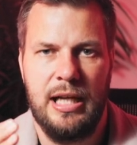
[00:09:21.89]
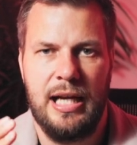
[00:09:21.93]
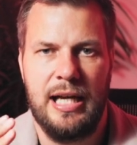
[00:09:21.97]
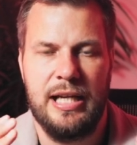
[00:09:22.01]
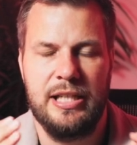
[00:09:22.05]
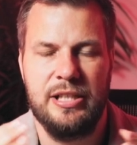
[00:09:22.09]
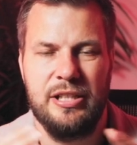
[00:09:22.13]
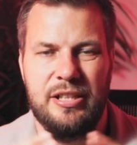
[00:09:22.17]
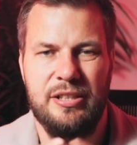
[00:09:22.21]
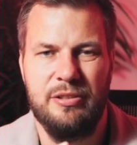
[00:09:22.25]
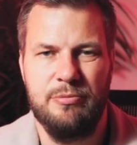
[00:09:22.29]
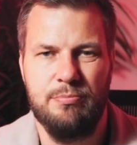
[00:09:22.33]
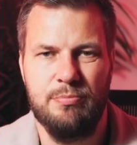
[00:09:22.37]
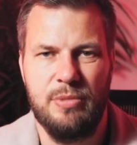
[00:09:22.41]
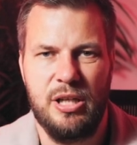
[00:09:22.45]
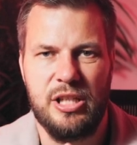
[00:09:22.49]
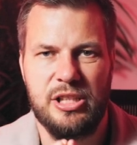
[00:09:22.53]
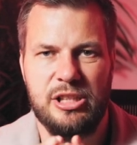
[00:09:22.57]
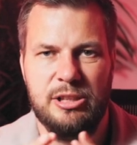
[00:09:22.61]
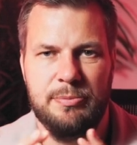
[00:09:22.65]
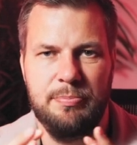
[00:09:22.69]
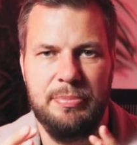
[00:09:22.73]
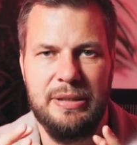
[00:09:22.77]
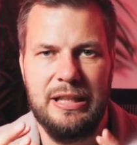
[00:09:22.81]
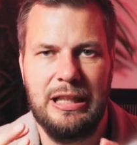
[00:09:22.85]
and you
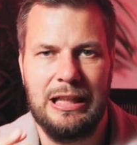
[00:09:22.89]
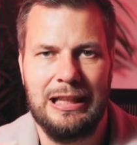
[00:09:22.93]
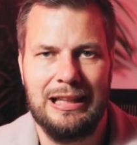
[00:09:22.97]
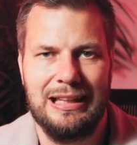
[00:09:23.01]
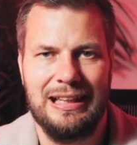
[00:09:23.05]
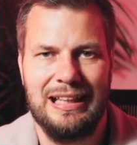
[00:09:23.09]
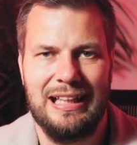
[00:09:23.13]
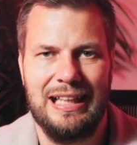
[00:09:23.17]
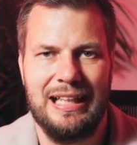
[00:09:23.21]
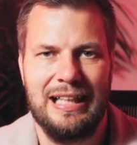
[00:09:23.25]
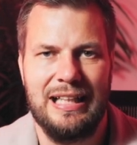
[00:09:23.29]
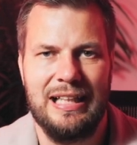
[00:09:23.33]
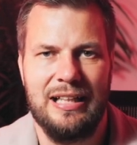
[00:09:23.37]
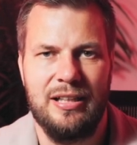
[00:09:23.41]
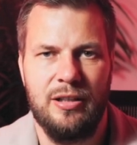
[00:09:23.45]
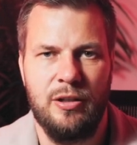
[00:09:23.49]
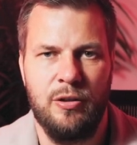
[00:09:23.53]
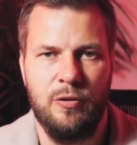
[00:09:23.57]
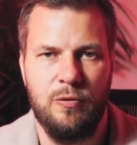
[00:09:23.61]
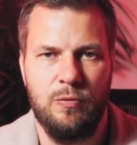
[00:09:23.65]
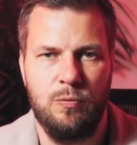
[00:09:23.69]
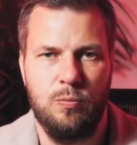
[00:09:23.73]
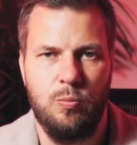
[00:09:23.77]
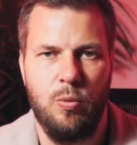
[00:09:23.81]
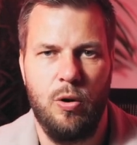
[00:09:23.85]
must be clear
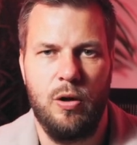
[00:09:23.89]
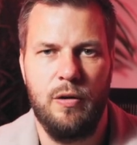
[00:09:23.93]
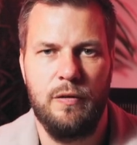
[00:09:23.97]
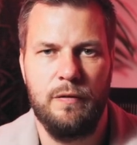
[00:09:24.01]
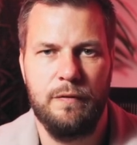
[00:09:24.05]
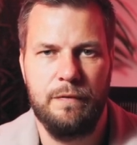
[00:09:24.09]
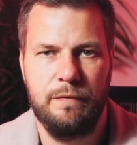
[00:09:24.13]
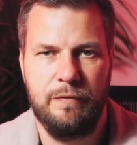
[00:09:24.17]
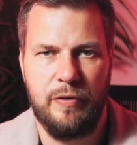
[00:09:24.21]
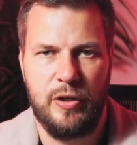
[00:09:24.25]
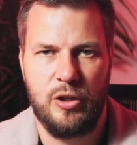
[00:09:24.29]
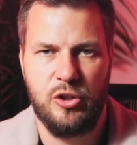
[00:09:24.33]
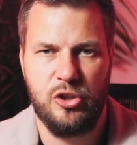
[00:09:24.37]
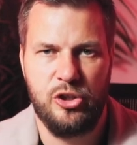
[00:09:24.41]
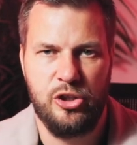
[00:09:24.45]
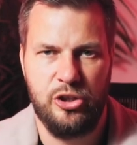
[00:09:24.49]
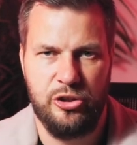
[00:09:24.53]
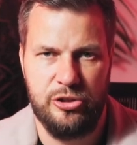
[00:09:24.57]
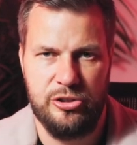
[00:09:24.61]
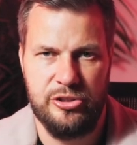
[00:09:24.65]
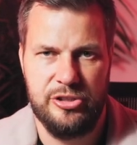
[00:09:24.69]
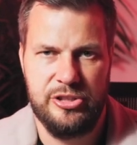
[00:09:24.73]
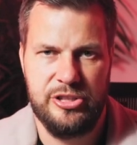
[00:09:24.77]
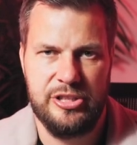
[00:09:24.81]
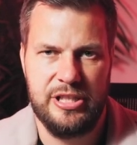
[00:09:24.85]
of what
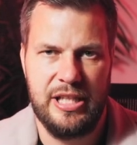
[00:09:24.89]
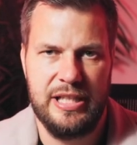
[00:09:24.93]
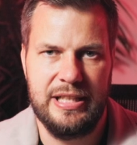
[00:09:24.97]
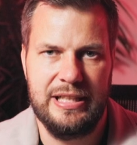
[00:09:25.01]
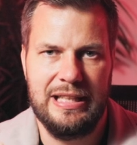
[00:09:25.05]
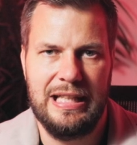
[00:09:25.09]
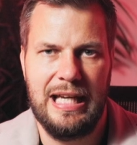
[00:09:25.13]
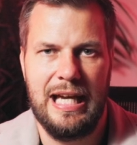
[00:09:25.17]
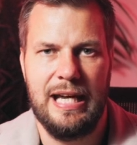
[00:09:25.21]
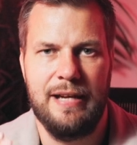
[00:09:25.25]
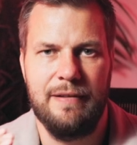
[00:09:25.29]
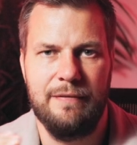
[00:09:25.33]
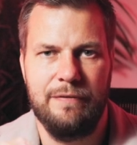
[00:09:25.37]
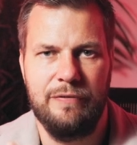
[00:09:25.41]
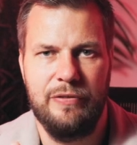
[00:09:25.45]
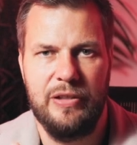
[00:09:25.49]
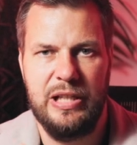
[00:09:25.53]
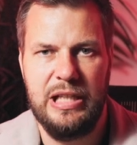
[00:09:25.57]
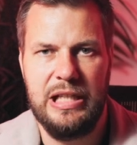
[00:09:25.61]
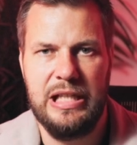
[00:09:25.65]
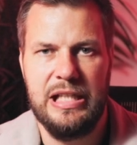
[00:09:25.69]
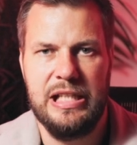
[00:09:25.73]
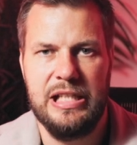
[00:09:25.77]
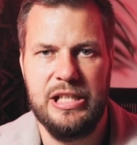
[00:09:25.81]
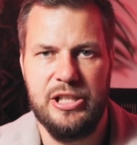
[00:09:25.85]
functions they get for
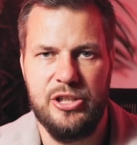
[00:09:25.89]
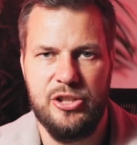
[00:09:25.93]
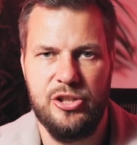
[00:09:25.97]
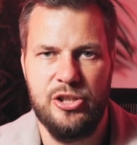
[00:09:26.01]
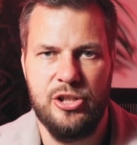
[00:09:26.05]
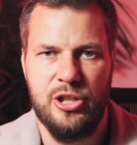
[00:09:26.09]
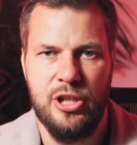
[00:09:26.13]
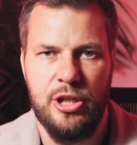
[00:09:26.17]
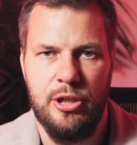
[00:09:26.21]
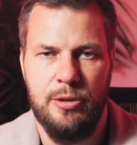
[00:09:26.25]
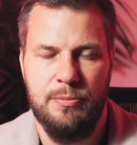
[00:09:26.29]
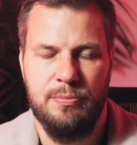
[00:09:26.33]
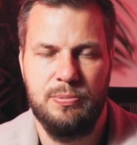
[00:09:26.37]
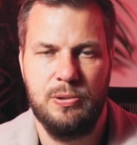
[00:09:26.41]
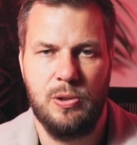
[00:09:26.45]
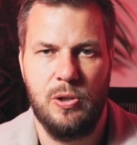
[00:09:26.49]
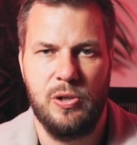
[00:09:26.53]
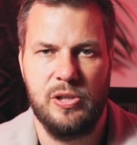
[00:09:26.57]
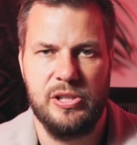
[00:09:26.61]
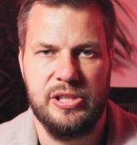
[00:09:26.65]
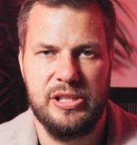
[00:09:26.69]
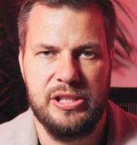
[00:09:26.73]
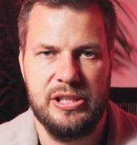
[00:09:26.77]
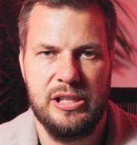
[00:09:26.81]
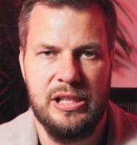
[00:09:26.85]
each
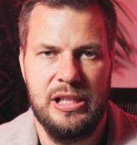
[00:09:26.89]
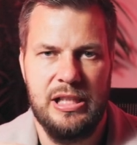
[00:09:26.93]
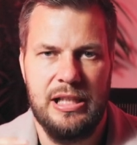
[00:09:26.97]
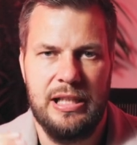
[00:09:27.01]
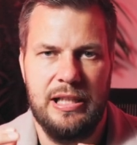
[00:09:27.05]
price.